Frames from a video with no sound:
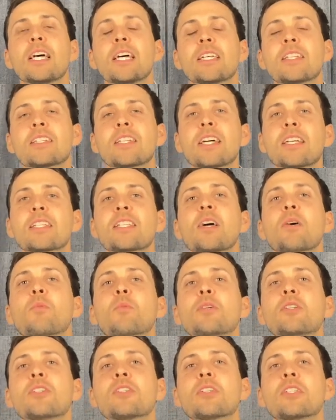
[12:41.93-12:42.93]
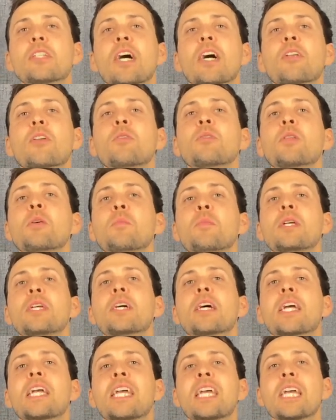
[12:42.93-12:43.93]
it says that we should not only be
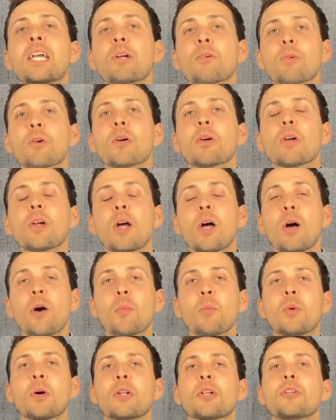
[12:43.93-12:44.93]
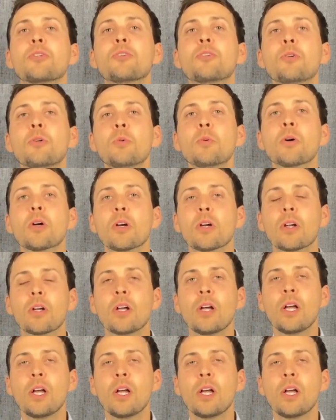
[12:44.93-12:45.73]
a hearer but a doer